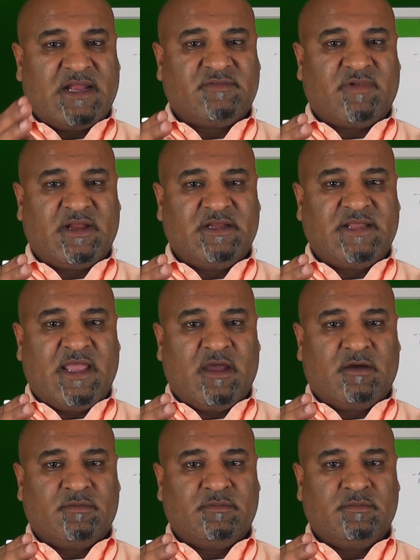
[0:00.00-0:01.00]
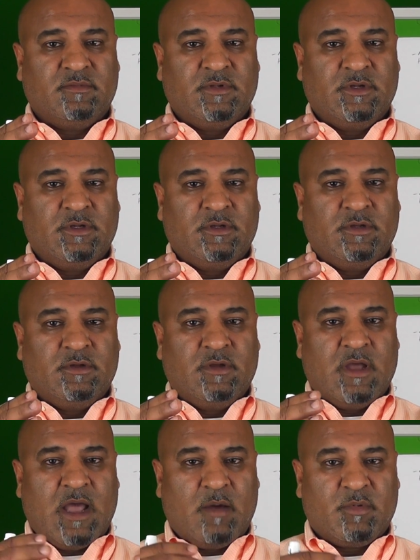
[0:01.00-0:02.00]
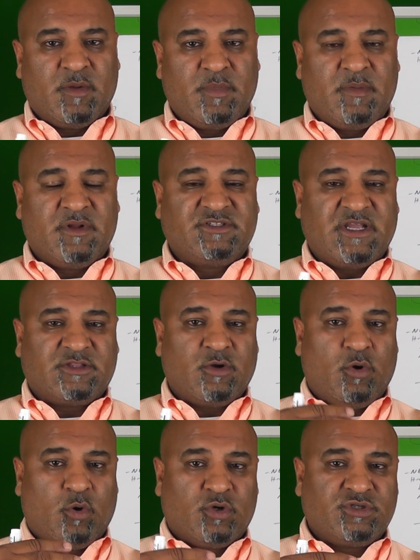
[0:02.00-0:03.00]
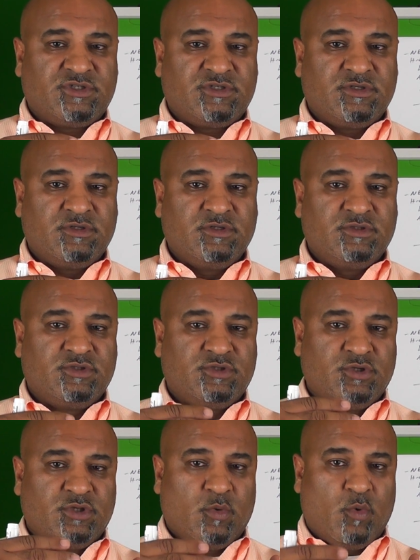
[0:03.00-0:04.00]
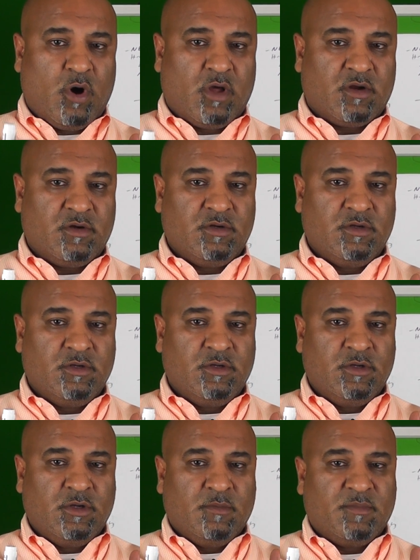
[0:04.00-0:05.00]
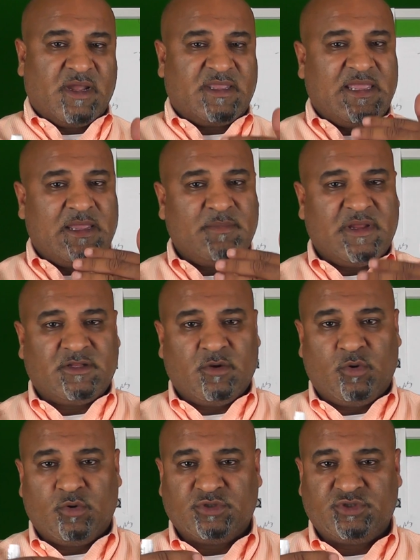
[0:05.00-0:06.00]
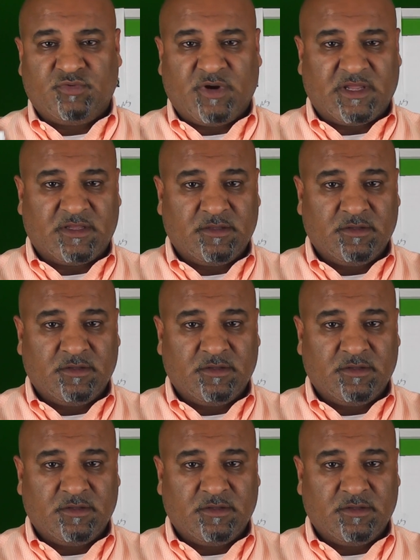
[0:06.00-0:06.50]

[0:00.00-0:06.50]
to write it down. I'm going to be able to take the horse to the water, but I can't make the horse drink.